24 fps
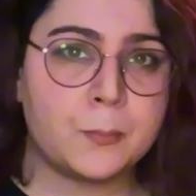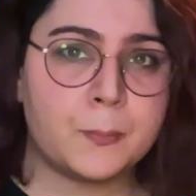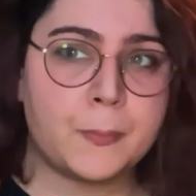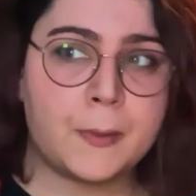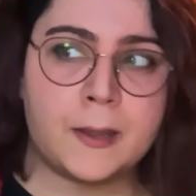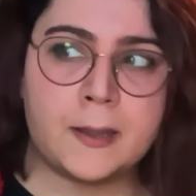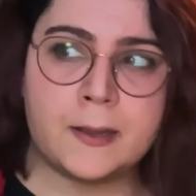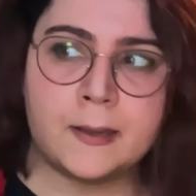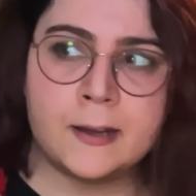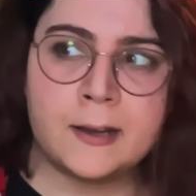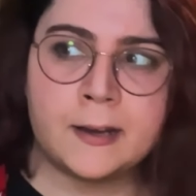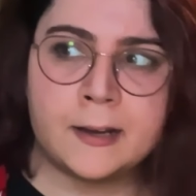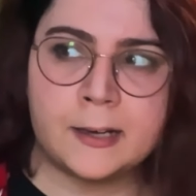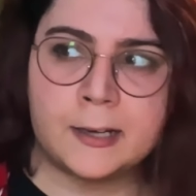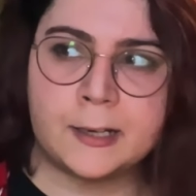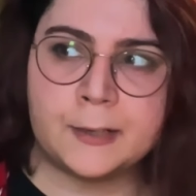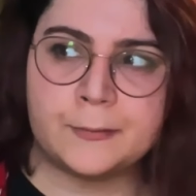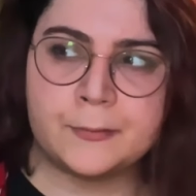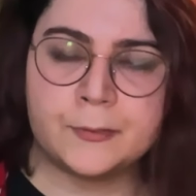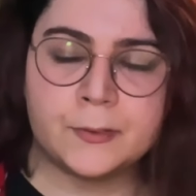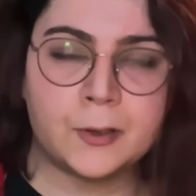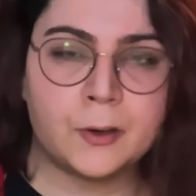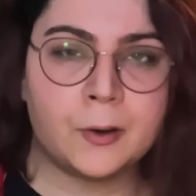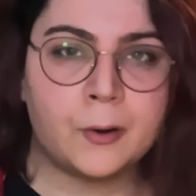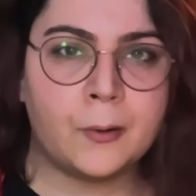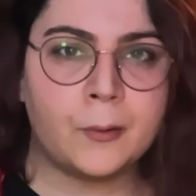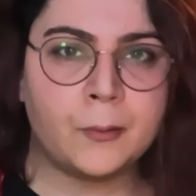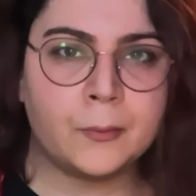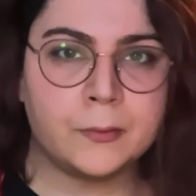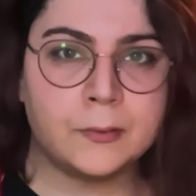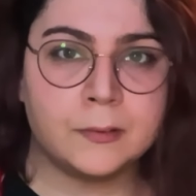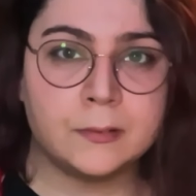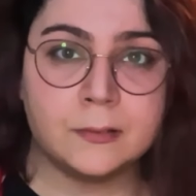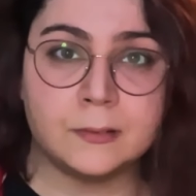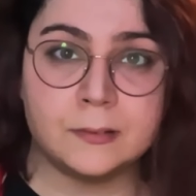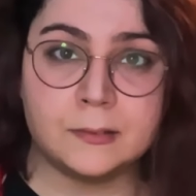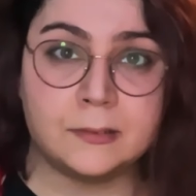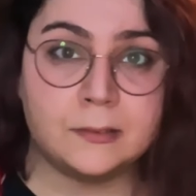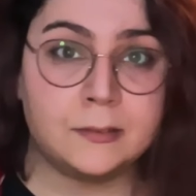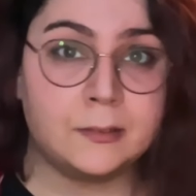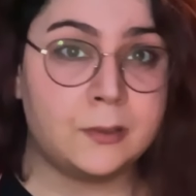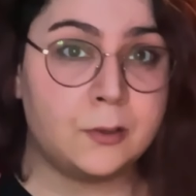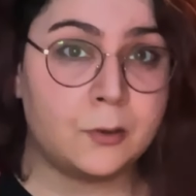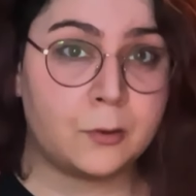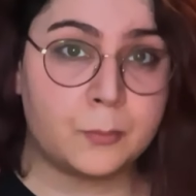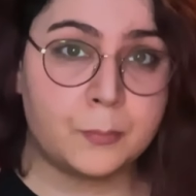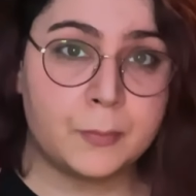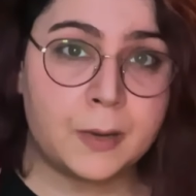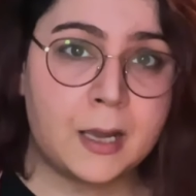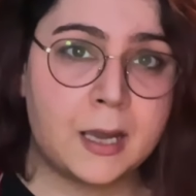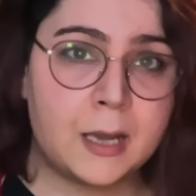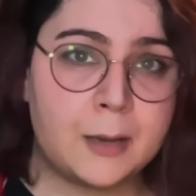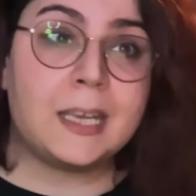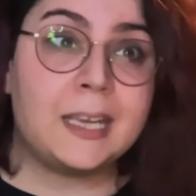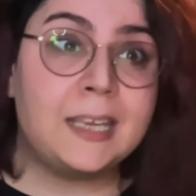may have on your map.